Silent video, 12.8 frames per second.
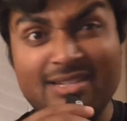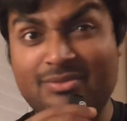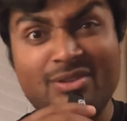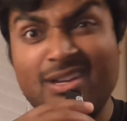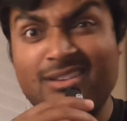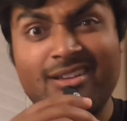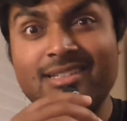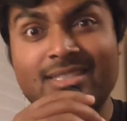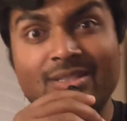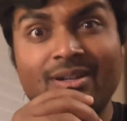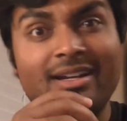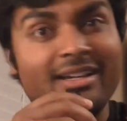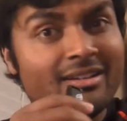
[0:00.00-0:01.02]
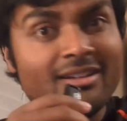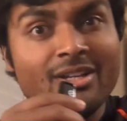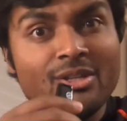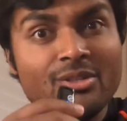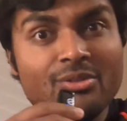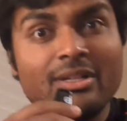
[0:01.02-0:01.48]
If you get 90 or higher,
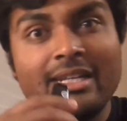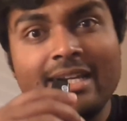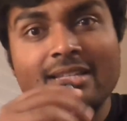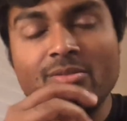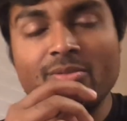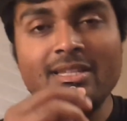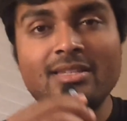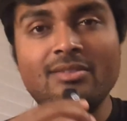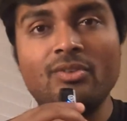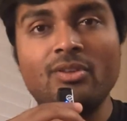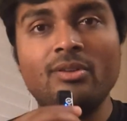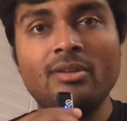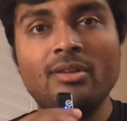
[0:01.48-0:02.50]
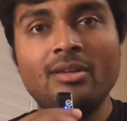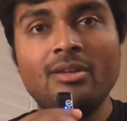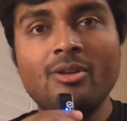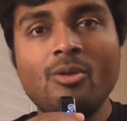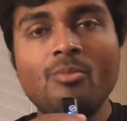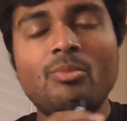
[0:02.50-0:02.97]
you're going to get to an interview.
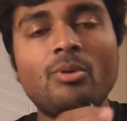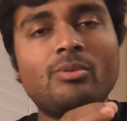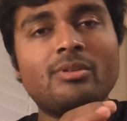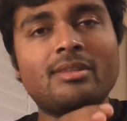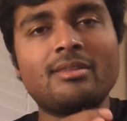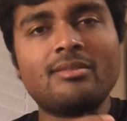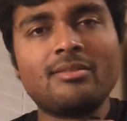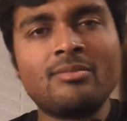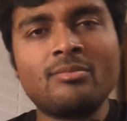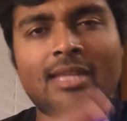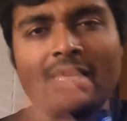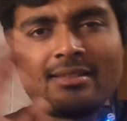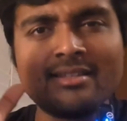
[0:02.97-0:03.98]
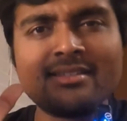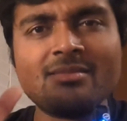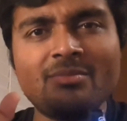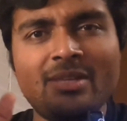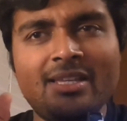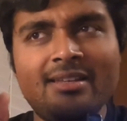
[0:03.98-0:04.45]
But what that
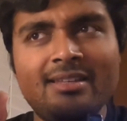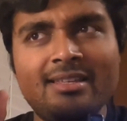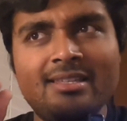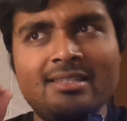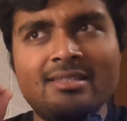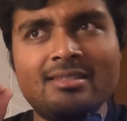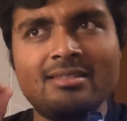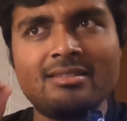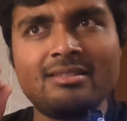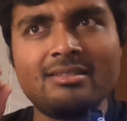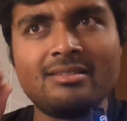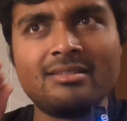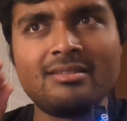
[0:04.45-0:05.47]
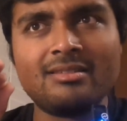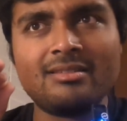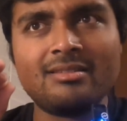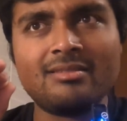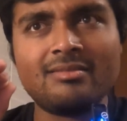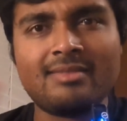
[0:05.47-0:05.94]
doesn't mean is
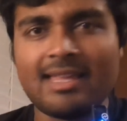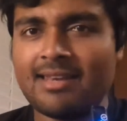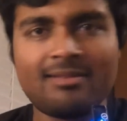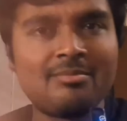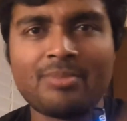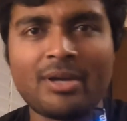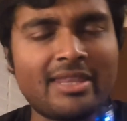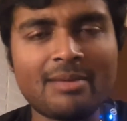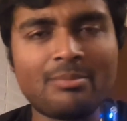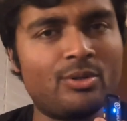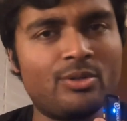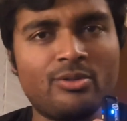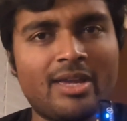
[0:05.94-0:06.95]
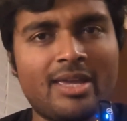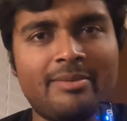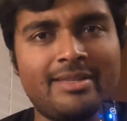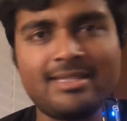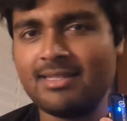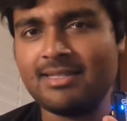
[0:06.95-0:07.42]
then by that point your
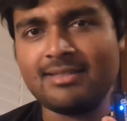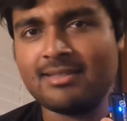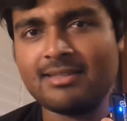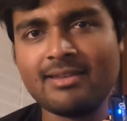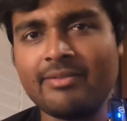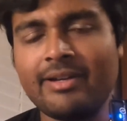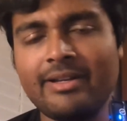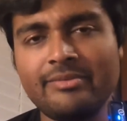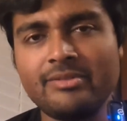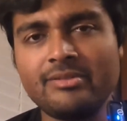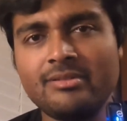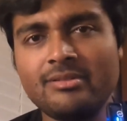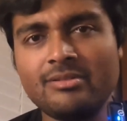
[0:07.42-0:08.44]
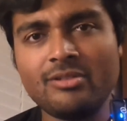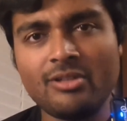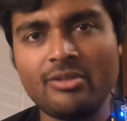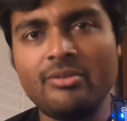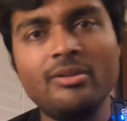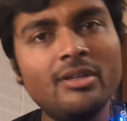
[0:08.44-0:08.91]
MAT is irrelevant.
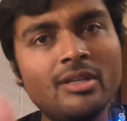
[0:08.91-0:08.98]
No.